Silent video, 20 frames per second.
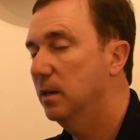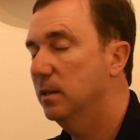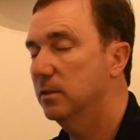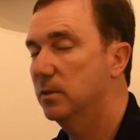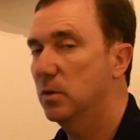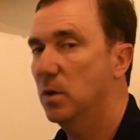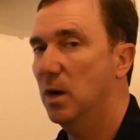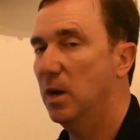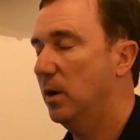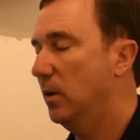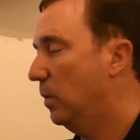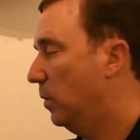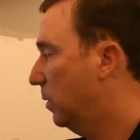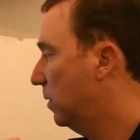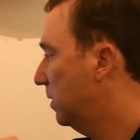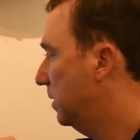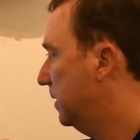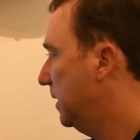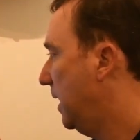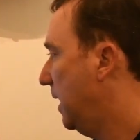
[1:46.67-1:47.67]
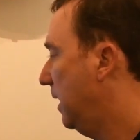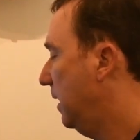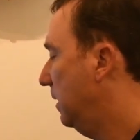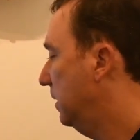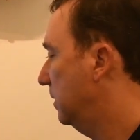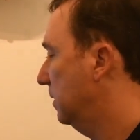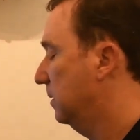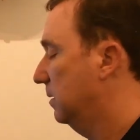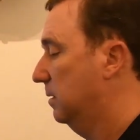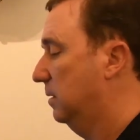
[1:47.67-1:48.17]
So I ordered
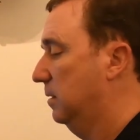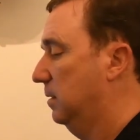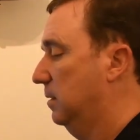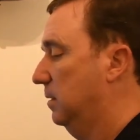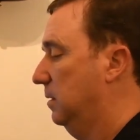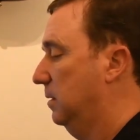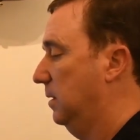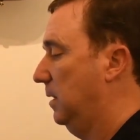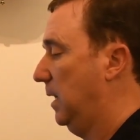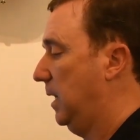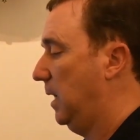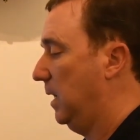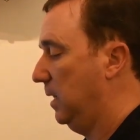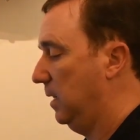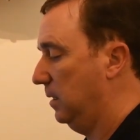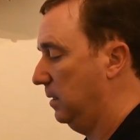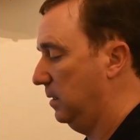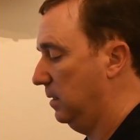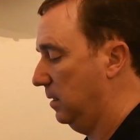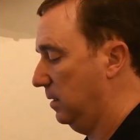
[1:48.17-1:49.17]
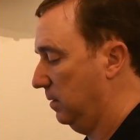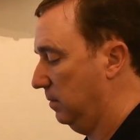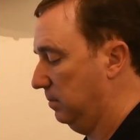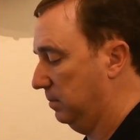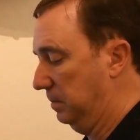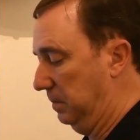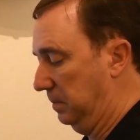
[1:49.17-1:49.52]
that and